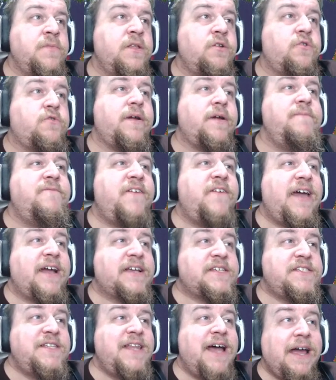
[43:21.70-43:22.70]

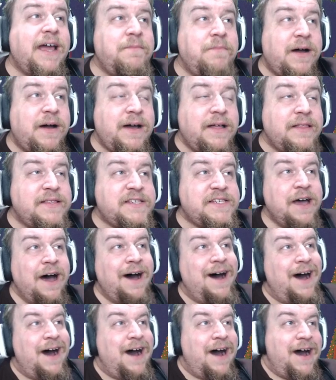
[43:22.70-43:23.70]
Grimvex, 9 months.
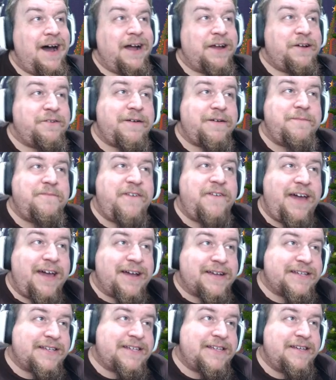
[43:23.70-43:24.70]

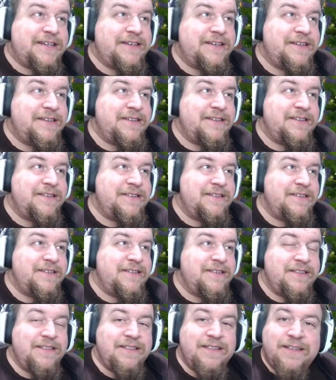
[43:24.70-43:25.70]
Grimvex,
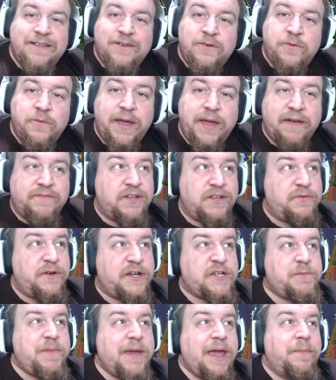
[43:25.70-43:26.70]
we have a
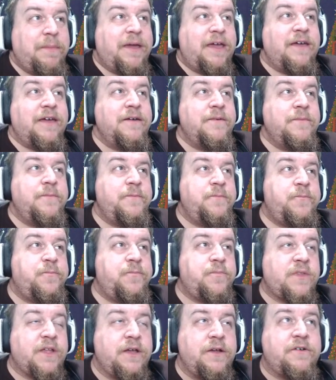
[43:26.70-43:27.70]
Twitch baby.
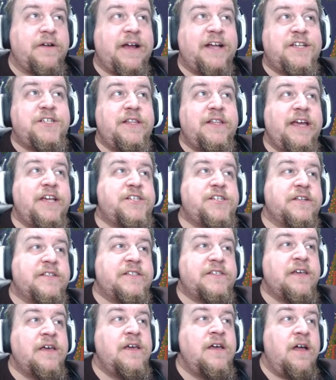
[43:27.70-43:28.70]

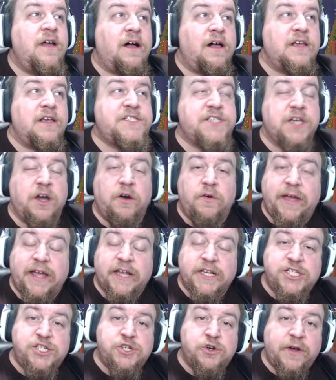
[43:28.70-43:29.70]
Congratulations. Also,
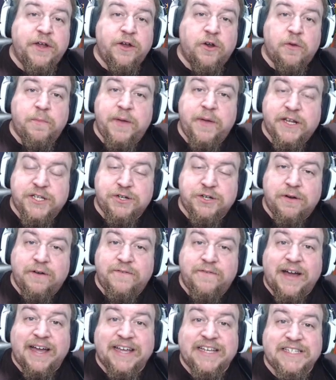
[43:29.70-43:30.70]
enjoy your picture
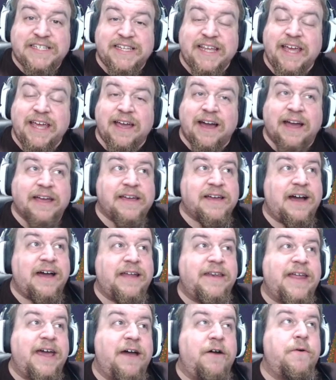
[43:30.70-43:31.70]
of iced tea
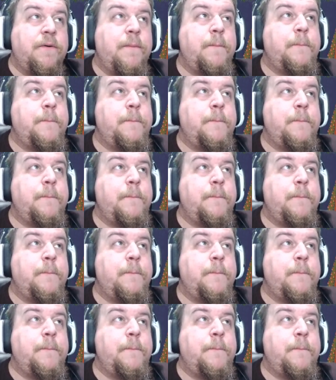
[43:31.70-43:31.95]
icon now.